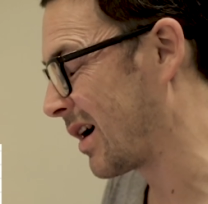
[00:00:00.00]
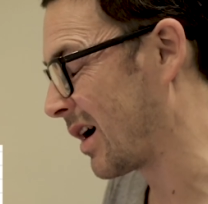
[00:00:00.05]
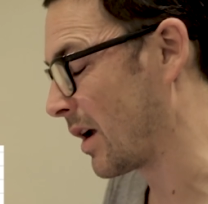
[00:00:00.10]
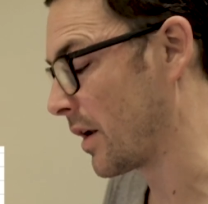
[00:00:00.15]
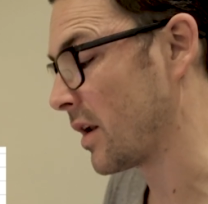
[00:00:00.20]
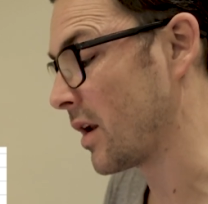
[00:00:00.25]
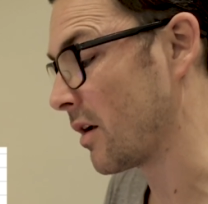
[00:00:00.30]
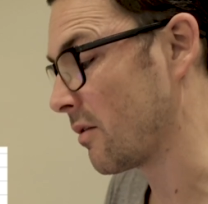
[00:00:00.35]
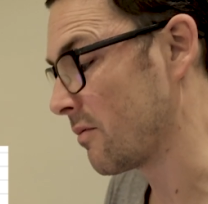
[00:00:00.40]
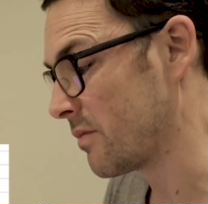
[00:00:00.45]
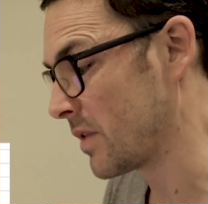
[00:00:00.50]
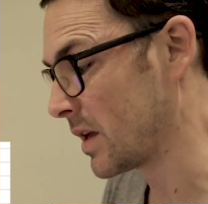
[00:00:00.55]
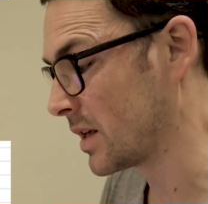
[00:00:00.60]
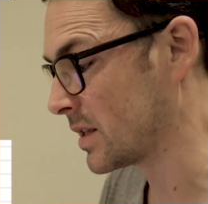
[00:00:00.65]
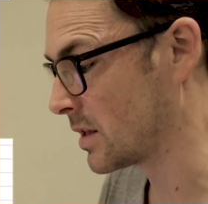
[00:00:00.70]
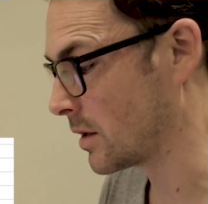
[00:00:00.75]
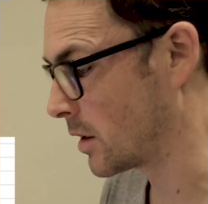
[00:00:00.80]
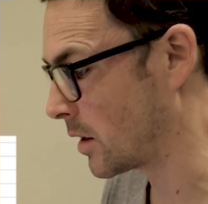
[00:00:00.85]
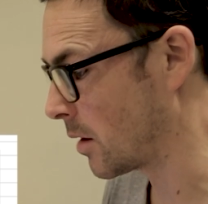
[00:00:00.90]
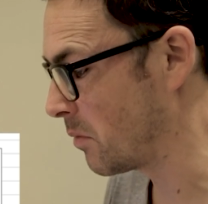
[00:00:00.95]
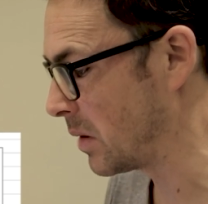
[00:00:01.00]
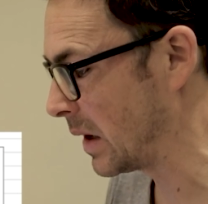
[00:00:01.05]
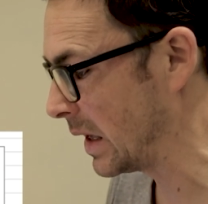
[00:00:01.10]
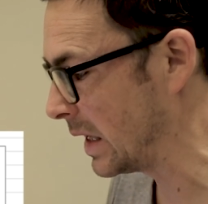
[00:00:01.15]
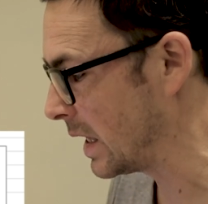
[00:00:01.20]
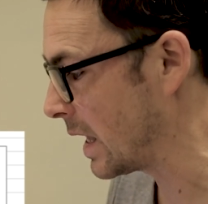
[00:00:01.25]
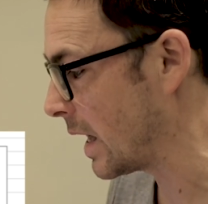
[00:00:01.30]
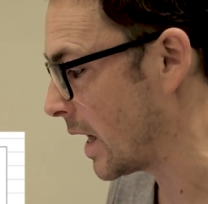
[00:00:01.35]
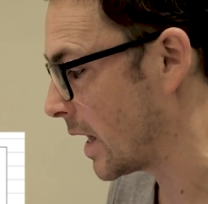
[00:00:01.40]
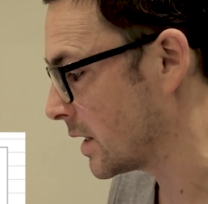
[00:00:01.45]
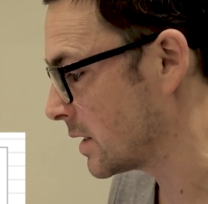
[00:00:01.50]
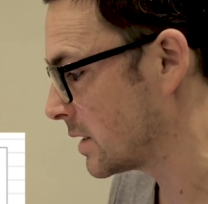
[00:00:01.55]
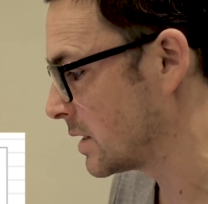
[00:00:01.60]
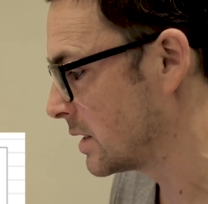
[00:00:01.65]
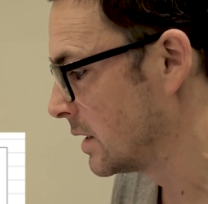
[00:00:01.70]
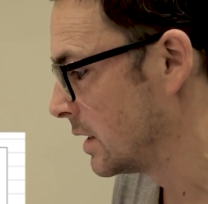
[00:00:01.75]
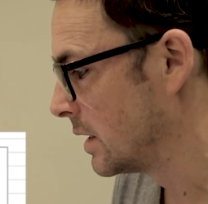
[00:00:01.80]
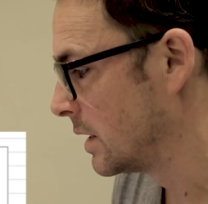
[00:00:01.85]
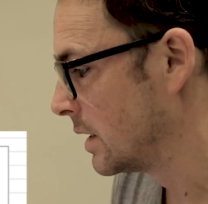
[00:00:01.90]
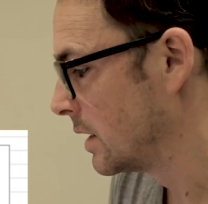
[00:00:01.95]
I don't know, that's a complete
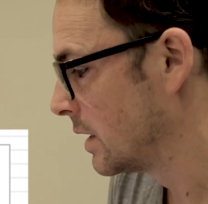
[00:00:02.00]
guess.